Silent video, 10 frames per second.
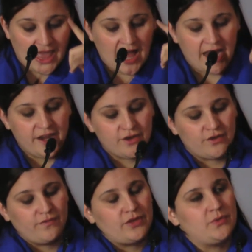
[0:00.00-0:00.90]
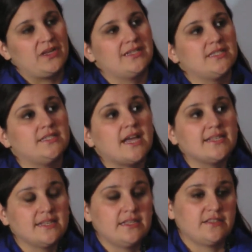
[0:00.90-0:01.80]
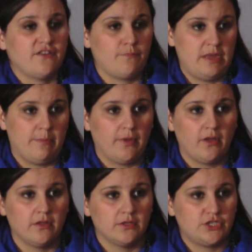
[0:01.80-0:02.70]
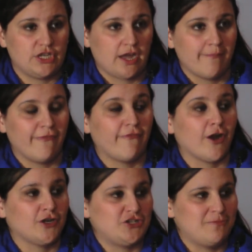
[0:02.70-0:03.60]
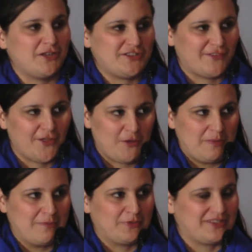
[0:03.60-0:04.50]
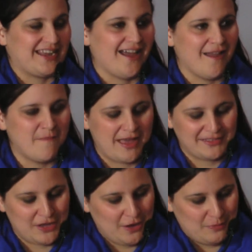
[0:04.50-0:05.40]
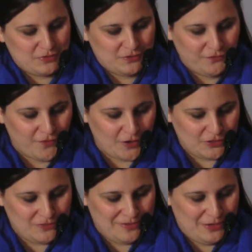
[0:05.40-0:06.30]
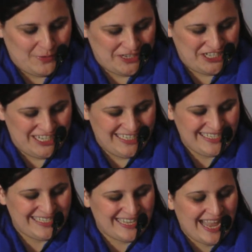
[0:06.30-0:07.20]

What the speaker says: I interviewed dozens of people, took up far too much of other people's time, asking, I'm sure, far too many questions.